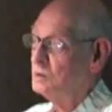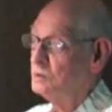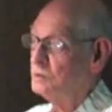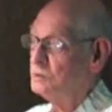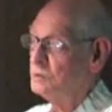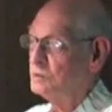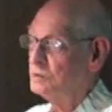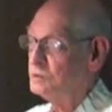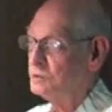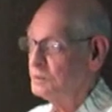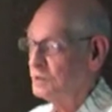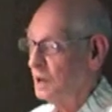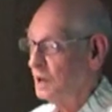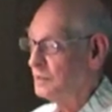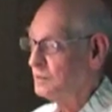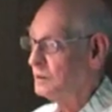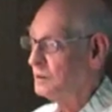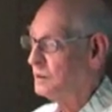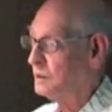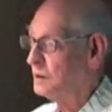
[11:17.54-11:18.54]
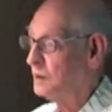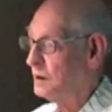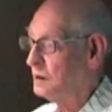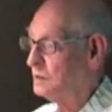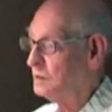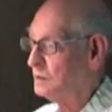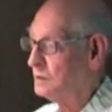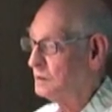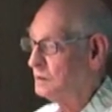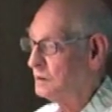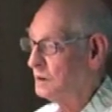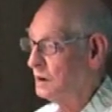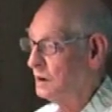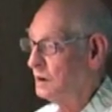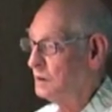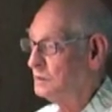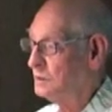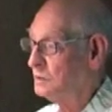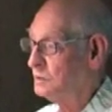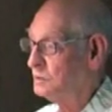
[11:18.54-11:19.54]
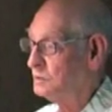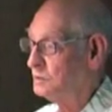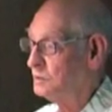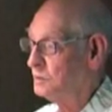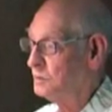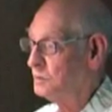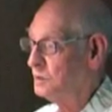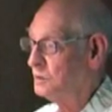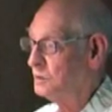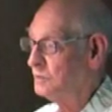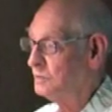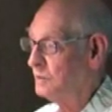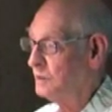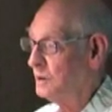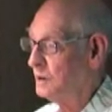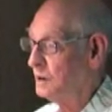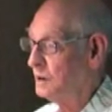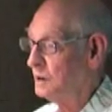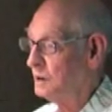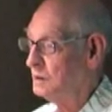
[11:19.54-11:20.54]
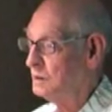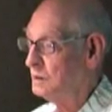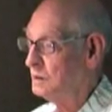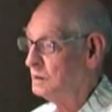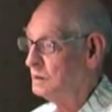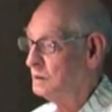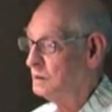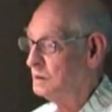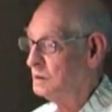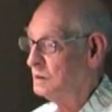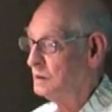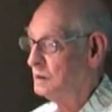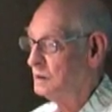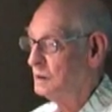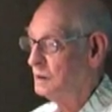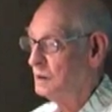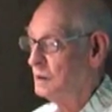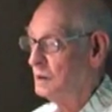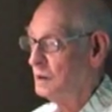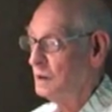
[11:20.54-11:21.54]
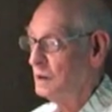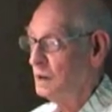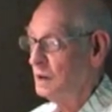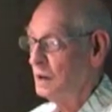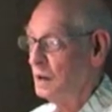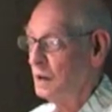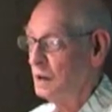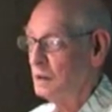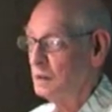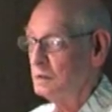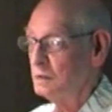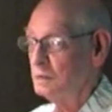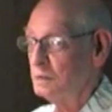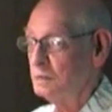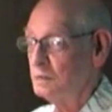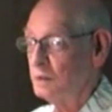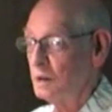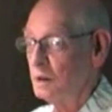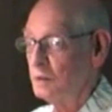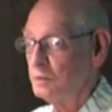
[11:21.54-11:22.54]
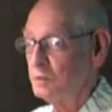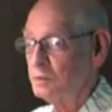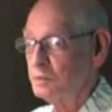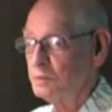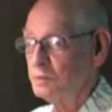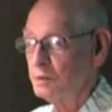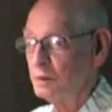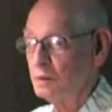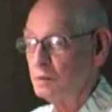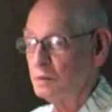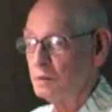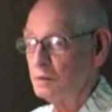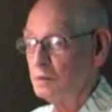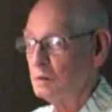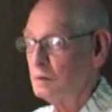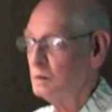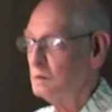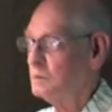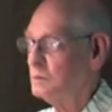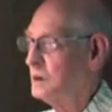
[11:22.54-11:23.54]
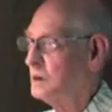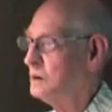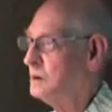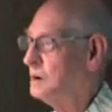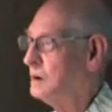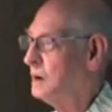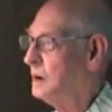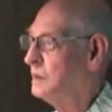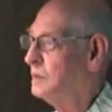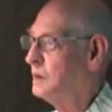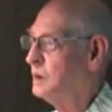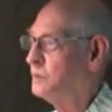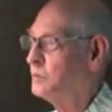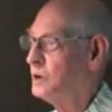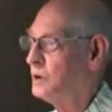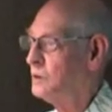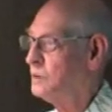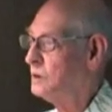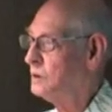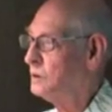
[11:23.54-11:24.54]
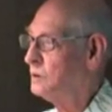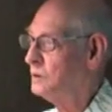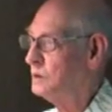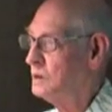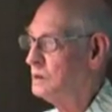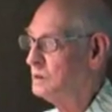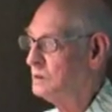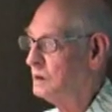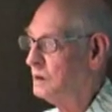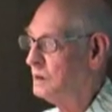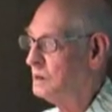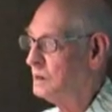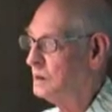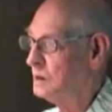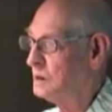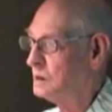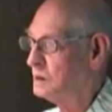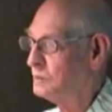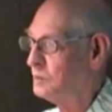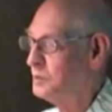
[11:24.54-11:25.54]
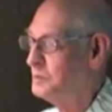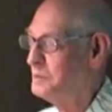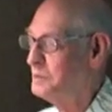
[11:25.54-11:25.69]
just sat there like little conures to be fed. And David said, "Oh my God, they bred the quake right out of them."